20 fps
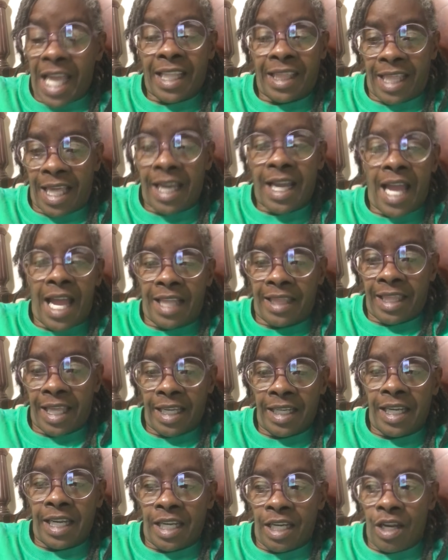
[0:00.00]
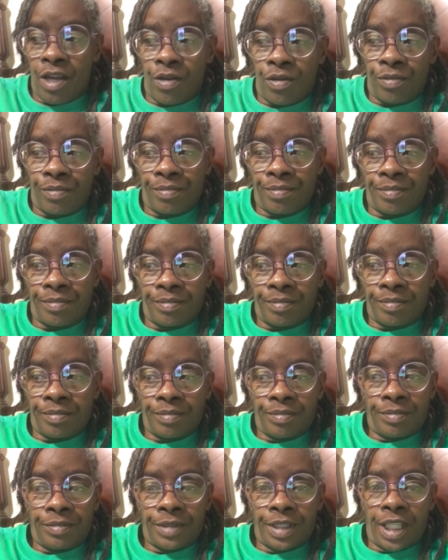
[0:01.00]
I think they know.
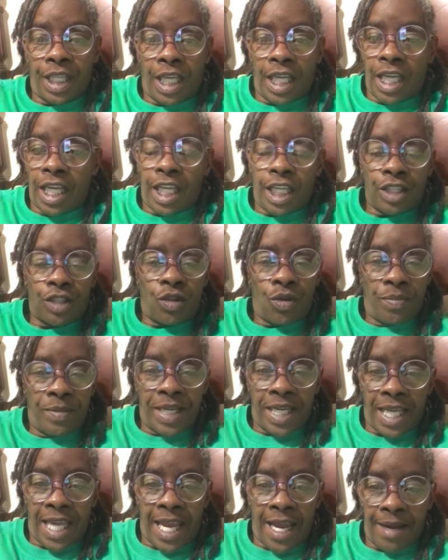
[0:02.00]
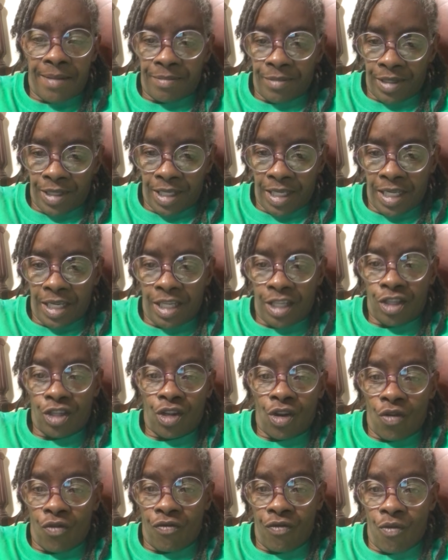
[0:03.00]
There's too many cameras in this
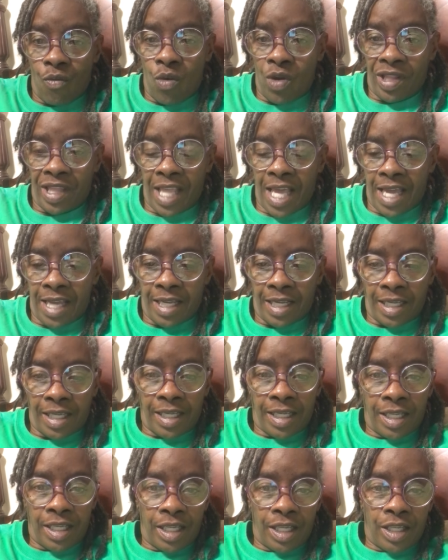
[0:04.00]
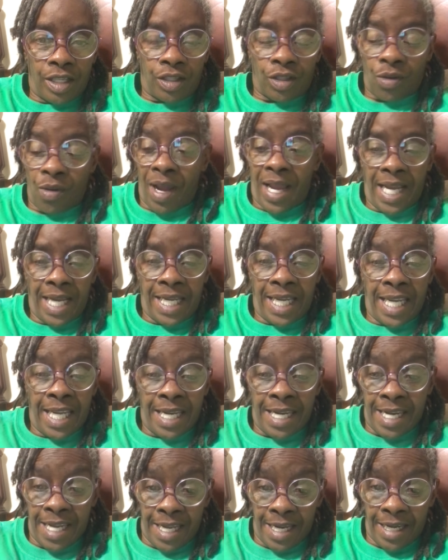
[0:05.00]
store for one thing. So I ain't
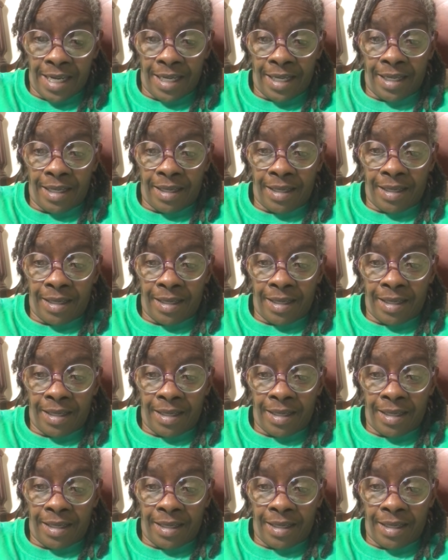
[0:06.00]
getting in it.